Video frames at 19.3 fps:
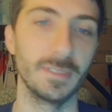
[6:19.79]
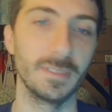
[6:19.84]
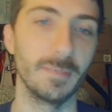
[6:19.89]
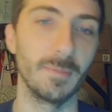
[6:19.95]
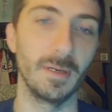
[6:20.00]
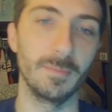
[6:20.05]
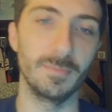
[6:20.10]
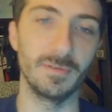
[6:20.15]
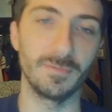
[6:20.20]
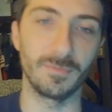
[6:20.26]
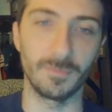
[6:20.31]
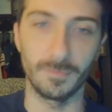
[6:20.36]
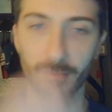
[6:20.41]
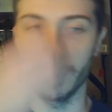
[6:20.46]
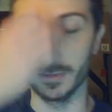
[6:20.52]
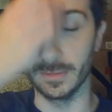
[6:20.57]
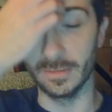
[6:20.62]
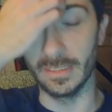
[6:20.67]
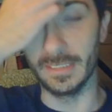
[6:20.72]
They might be for
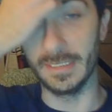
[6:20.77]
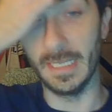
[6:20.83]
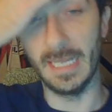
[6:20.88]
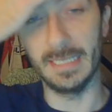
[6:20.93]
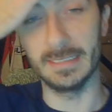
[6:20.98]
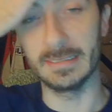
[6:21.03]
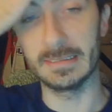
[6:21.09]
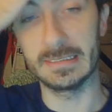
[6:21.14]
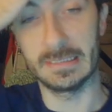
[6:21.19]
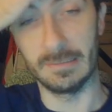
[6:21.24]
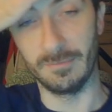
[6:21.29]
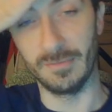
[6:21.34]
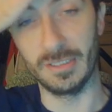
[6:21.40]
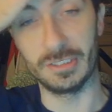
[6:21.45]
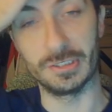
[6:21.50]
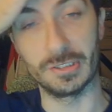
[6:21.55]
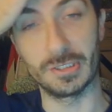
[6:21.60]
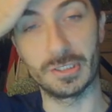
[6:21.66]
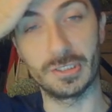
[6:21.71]
real. And that
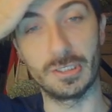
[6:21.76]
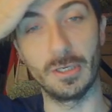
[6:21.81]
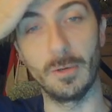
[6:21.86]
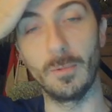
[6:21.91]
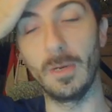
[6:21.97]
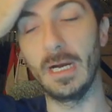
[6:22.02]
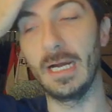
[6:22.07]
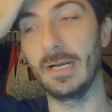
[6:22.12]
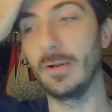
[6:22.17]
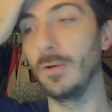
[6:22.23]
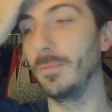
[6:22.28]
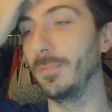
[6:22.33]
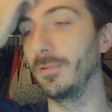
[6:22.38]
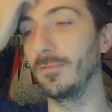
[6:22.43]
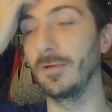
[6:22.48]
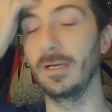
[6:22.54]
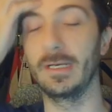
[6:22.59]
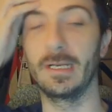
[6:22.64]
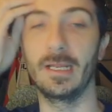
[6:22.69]
division's so wide
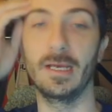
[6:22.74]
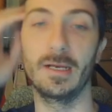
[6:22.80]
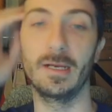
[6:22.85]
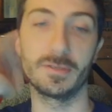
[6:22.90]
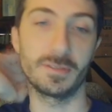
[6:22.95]
open right now,